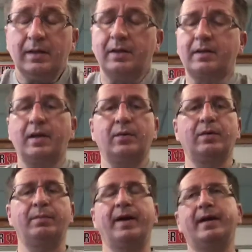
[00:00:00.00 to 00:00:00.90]
Okay,
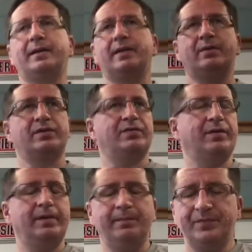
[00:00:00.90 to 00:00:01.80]
we're back. That was
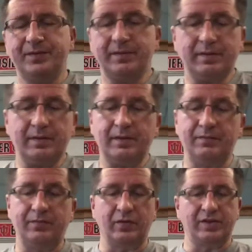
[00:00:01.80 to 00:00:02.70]
fun.
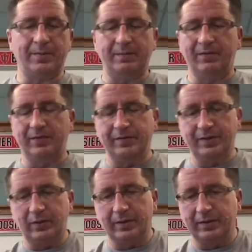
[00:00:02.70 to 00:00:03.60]
It froze up on me very,
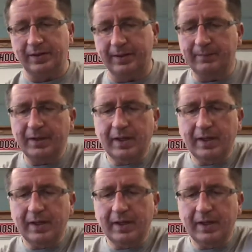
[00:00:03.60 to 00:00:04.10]
very quickly there.